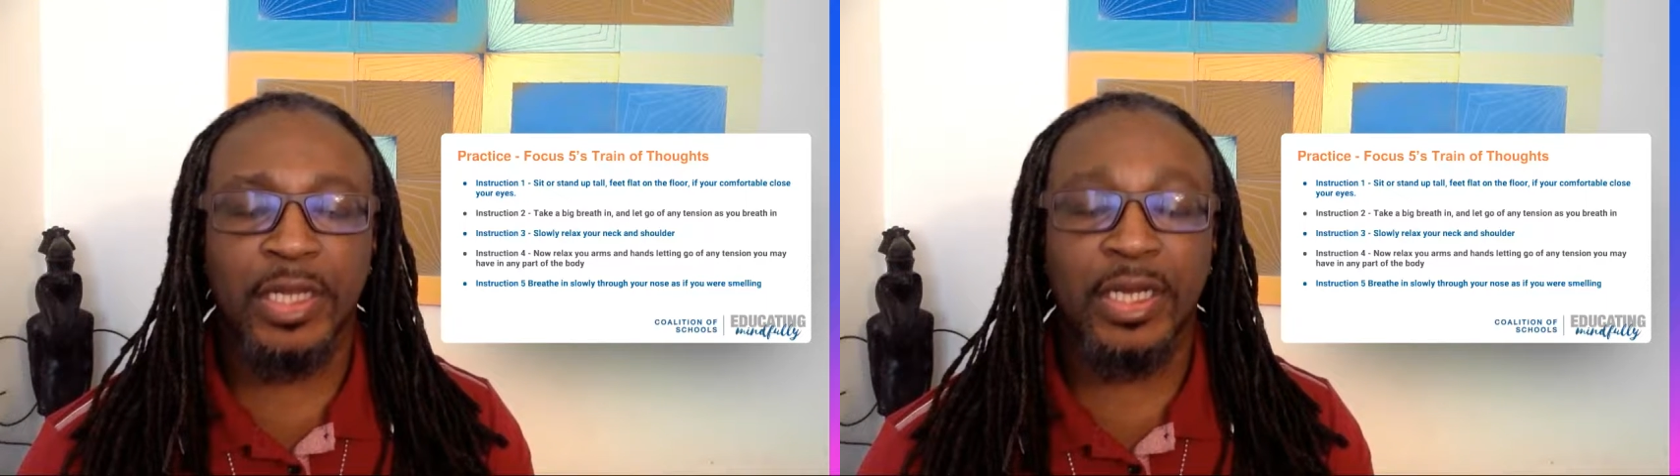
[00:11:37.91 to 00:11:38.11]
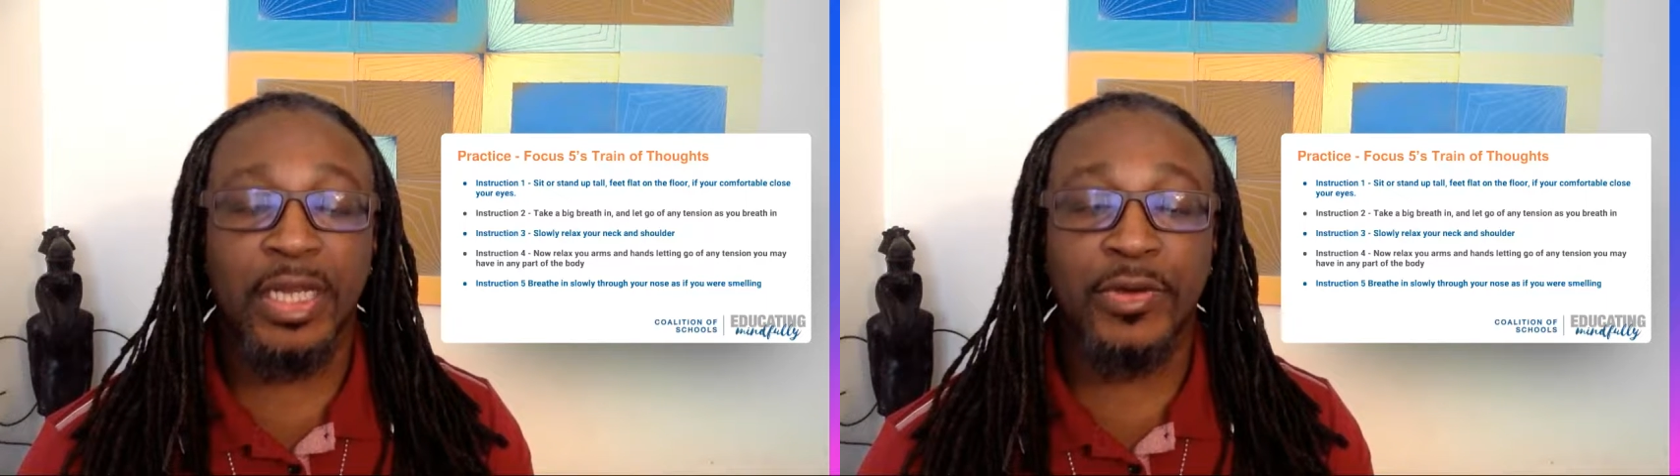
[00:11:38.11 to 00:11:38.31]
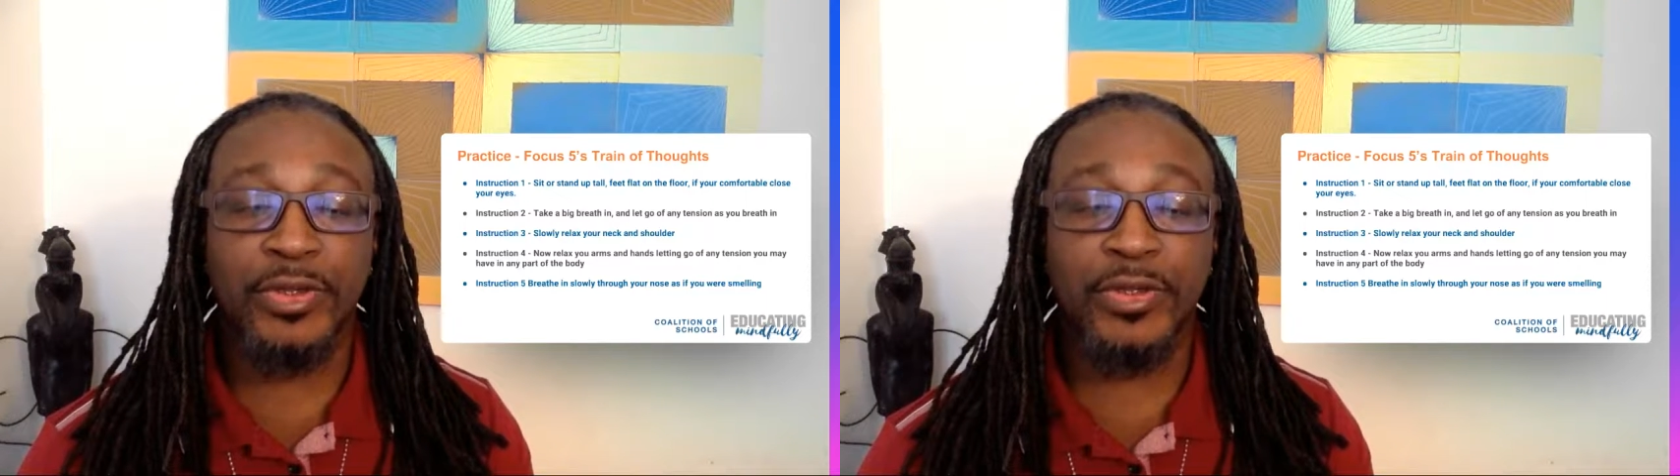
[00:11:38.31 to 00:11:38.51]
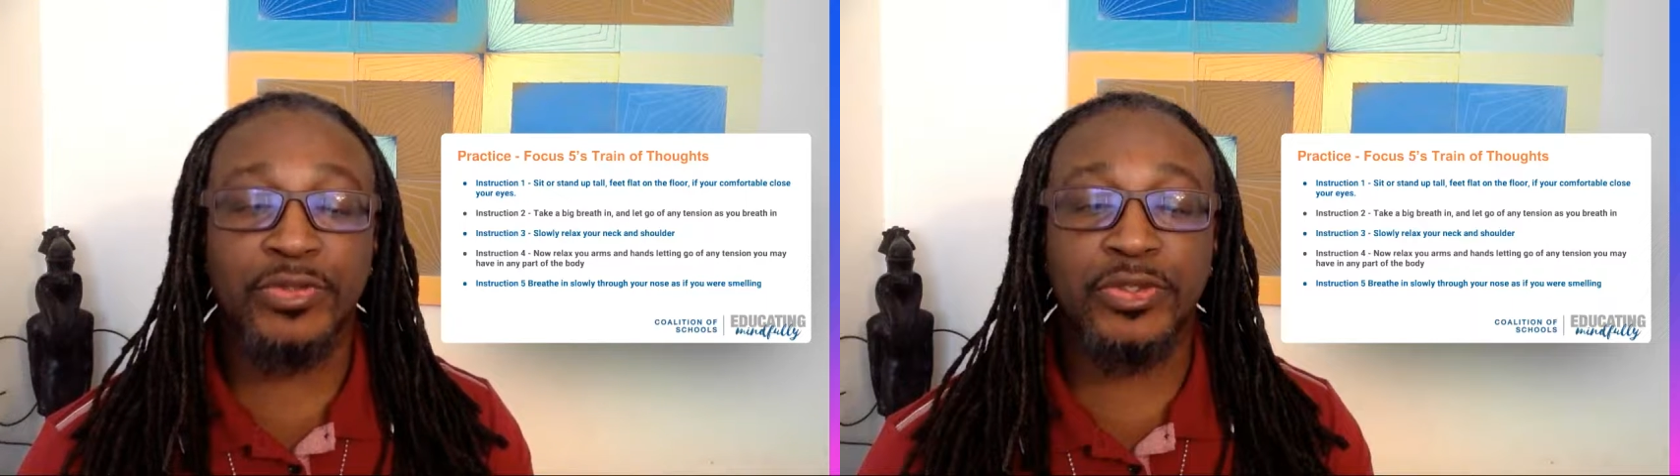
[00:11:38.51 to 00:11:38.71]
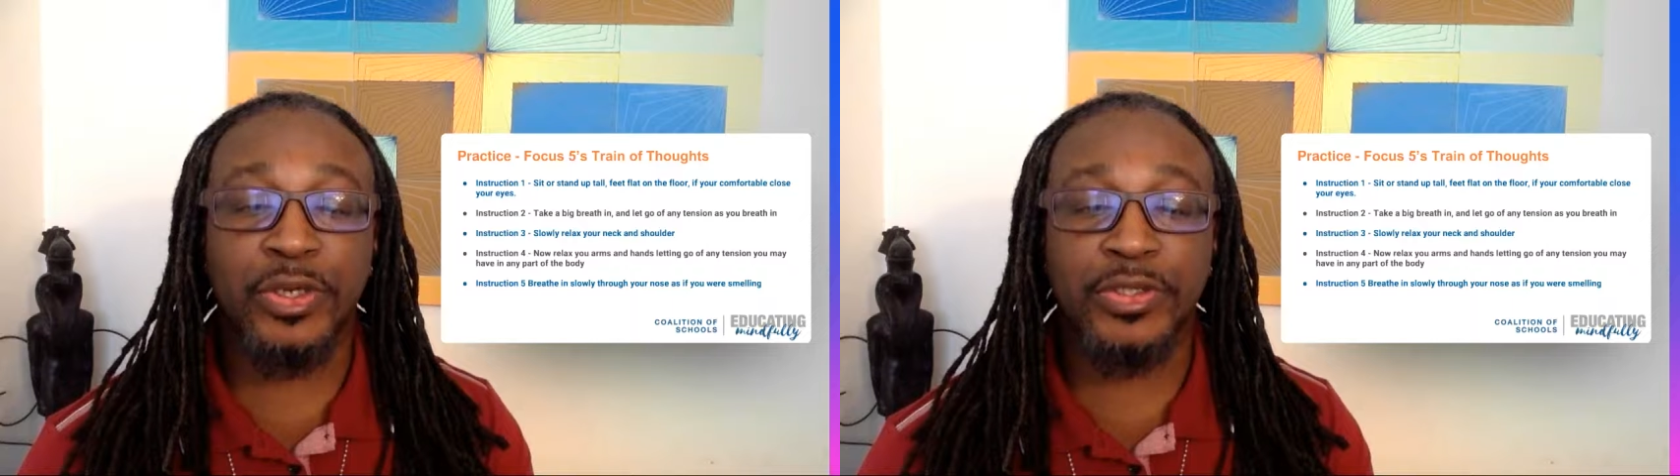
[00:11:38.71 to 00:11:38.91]
and allowing
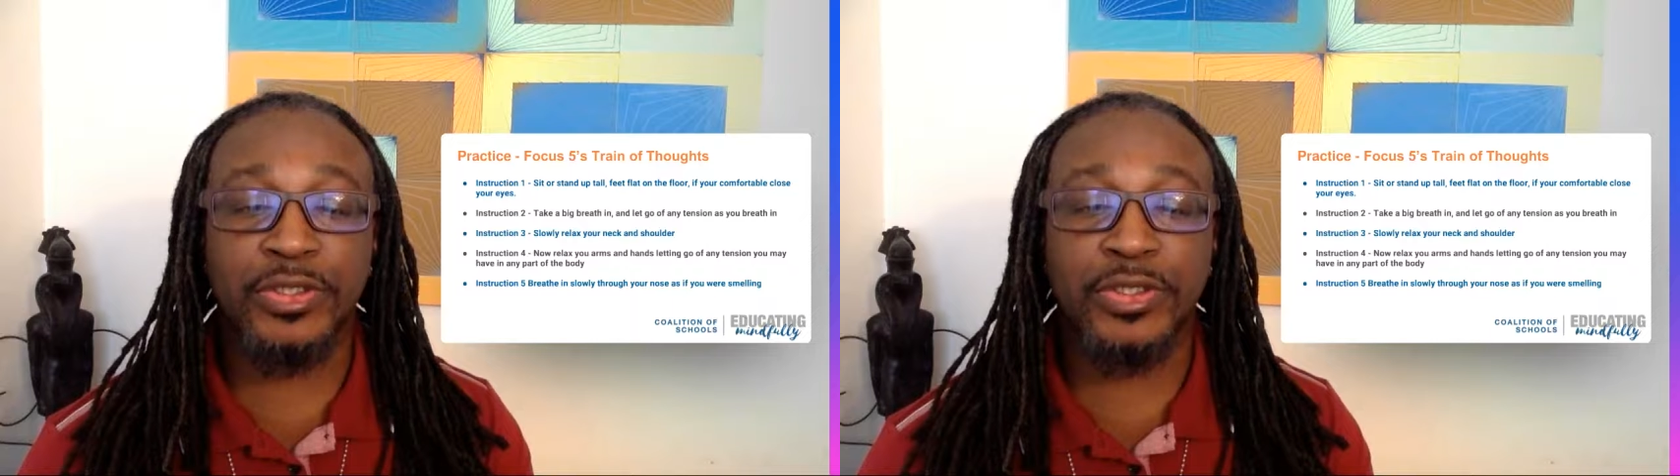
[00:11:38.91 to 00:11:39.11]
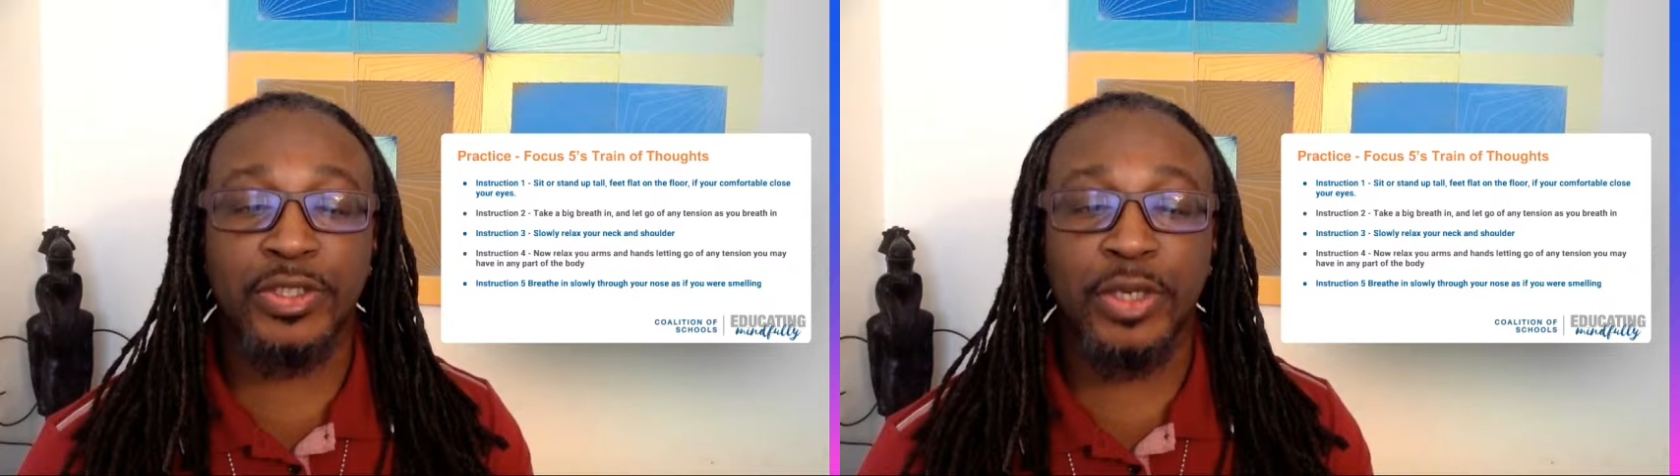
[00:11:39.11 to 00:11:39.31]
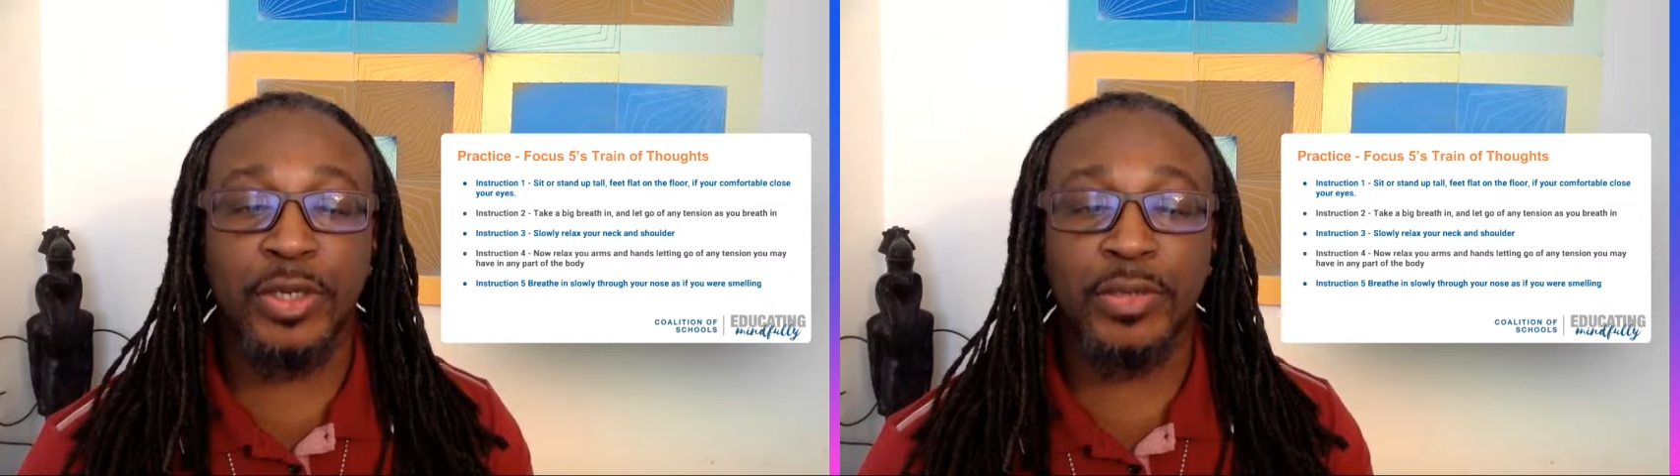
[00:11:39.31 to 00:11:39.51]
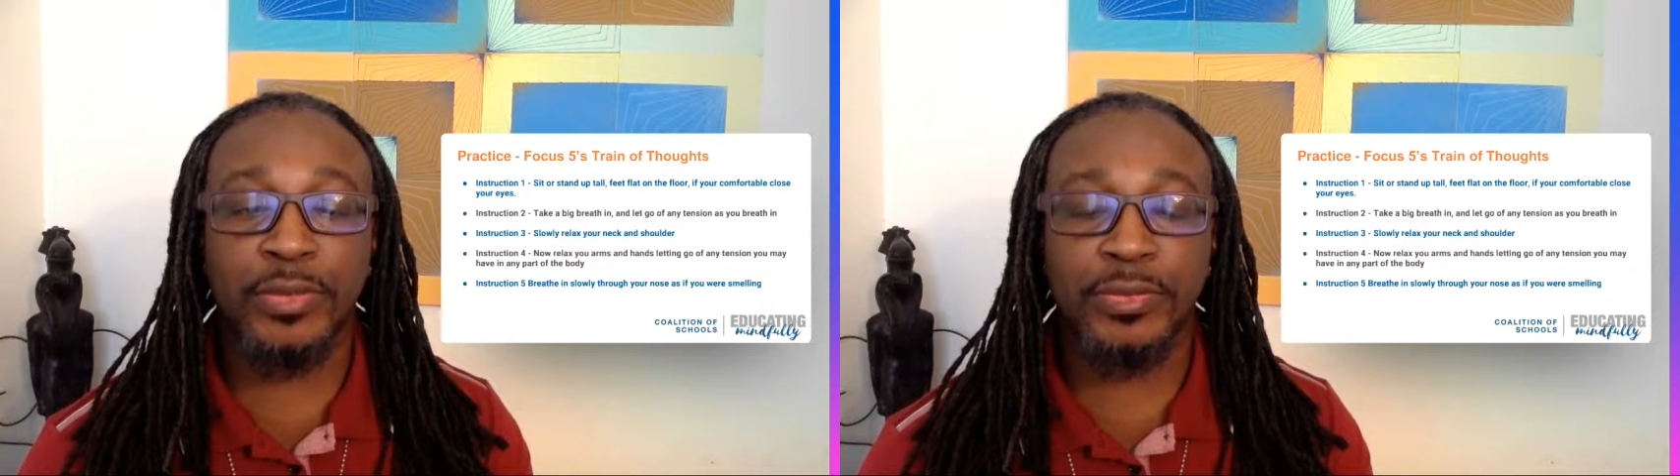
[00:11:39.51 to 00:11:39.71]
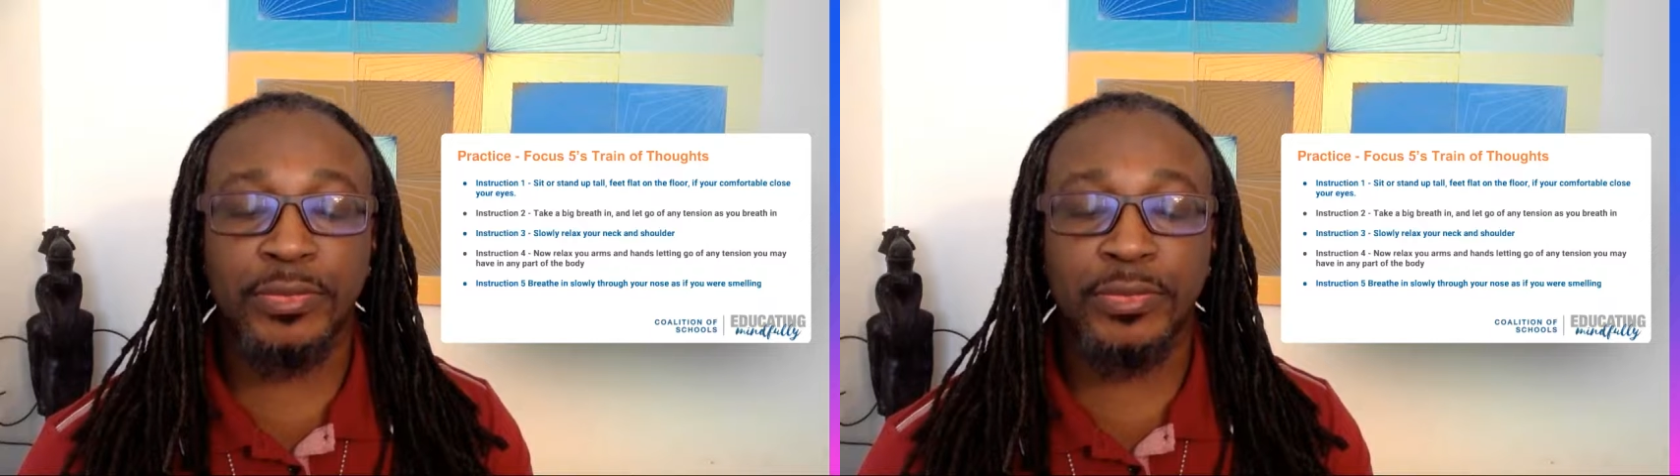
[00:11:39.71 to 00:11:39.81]
those thoughts to go,